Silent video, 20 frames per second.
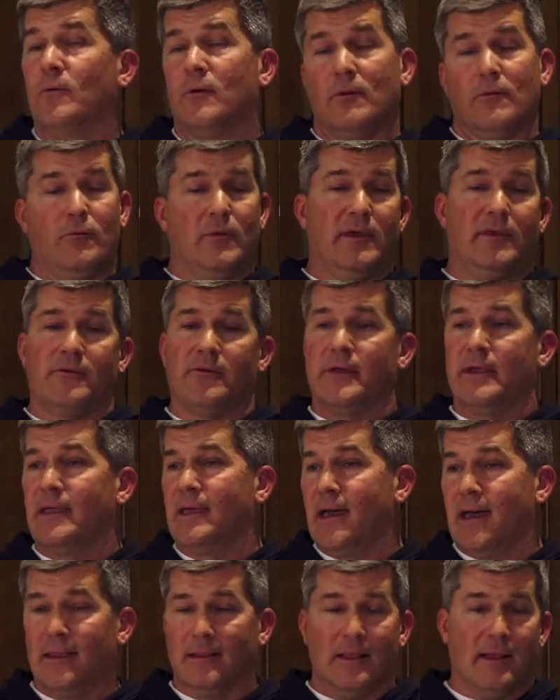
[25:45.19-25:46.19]
or whether I
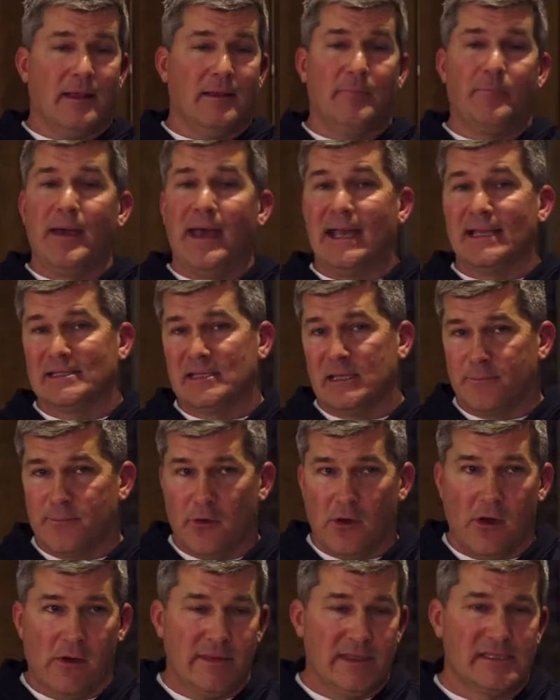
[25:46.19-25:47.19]
got a lot of basketball,